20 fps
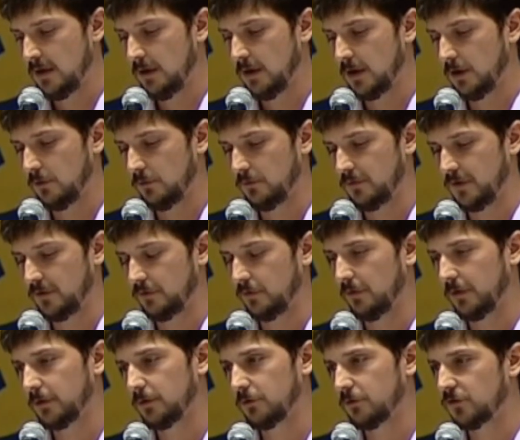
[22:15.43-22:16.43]
you know, this
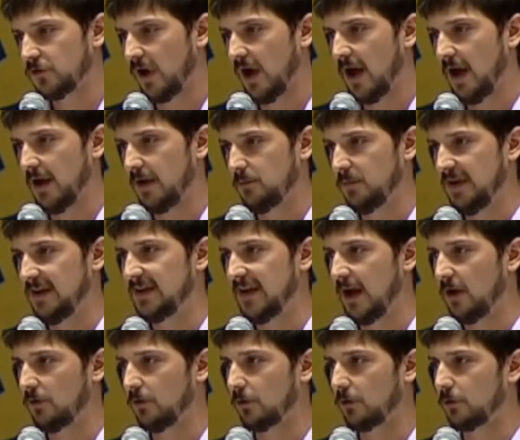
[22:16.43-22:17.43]
little shy,
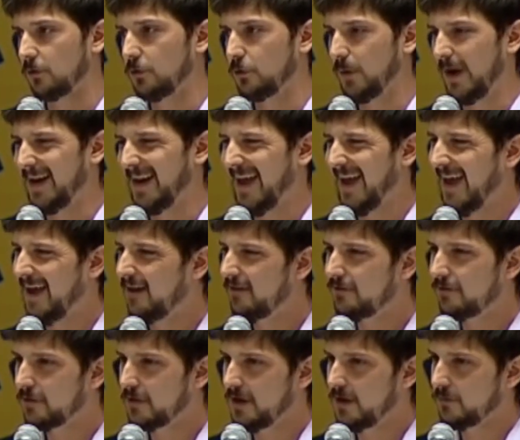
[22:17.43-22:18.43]
beat-down girl who had
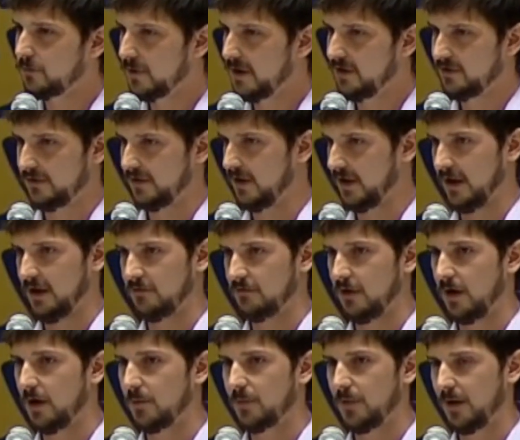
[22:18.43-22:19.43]
every reason to give
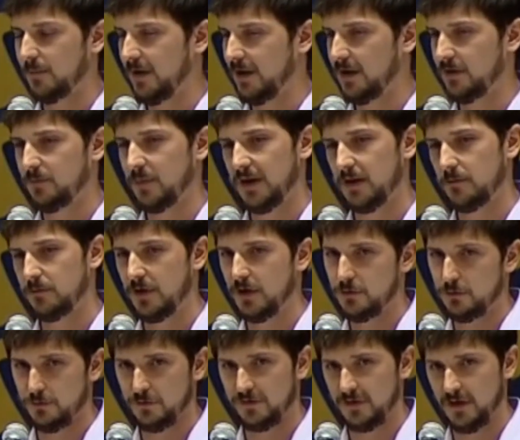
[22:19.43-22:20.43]
up. I mean, had been
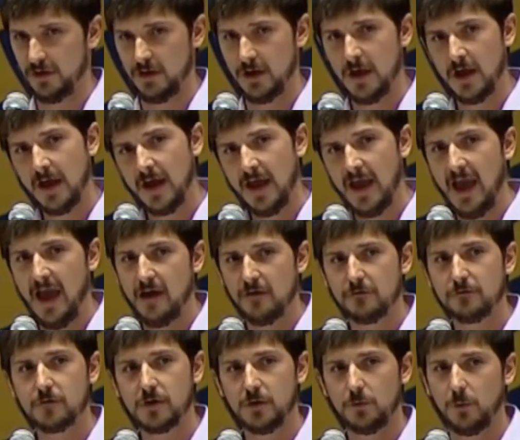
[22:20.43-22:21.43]
abused in
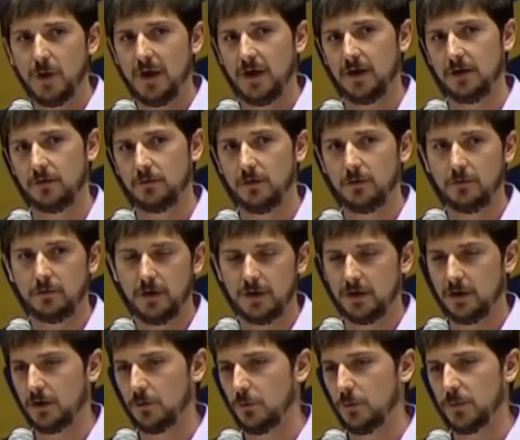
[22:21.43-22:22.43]
every way a
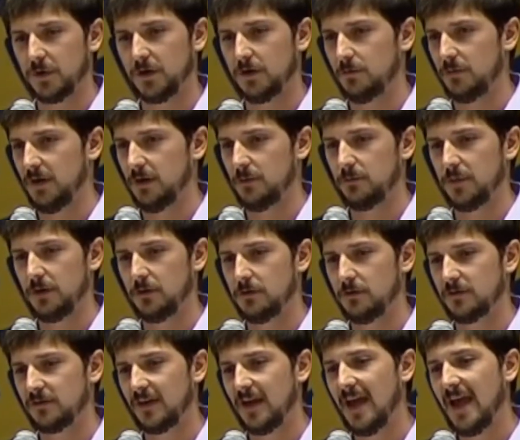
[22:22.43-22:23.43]
young woman can be
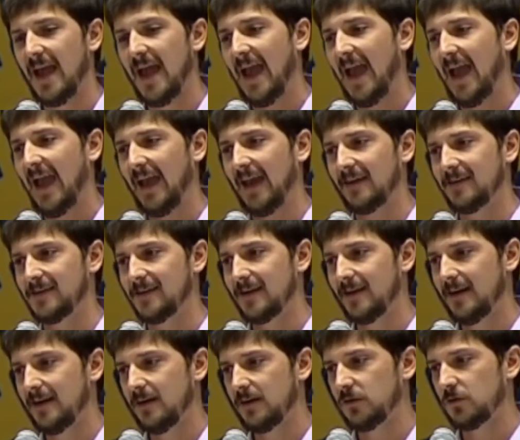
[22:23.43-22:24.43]
abused. And
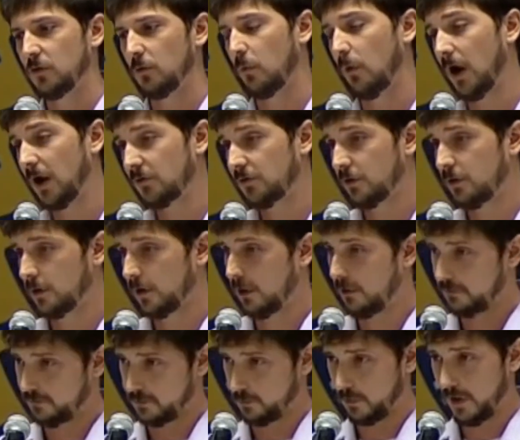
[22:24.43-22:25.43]
to watch her
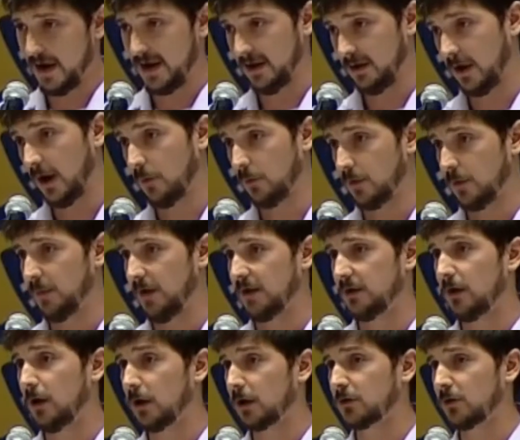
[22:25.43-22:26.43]
go from writing, I want to be a
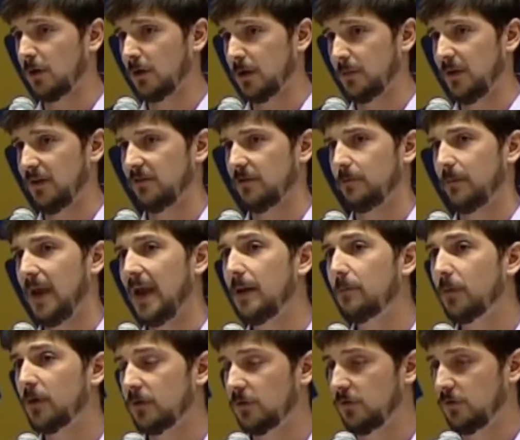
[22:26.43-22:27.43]
doctor on a piece of
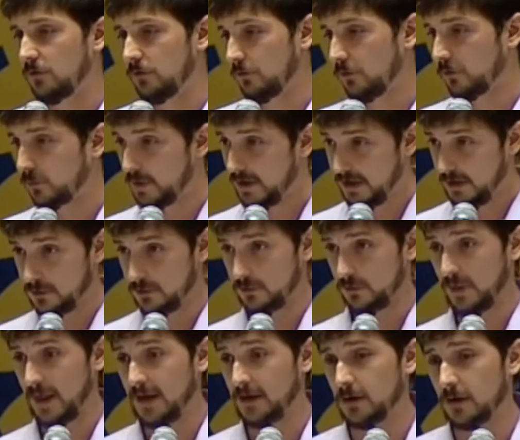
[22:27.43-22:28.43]
paper, to 3
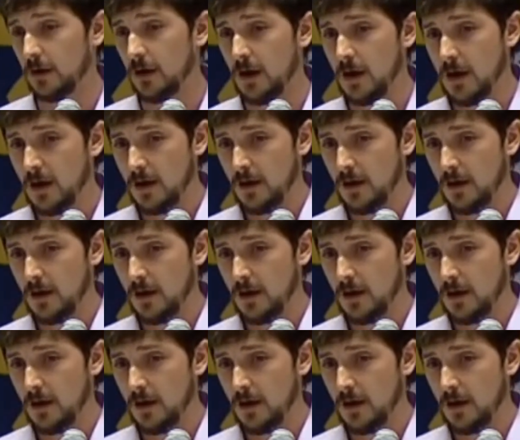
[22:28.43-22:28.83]
years later,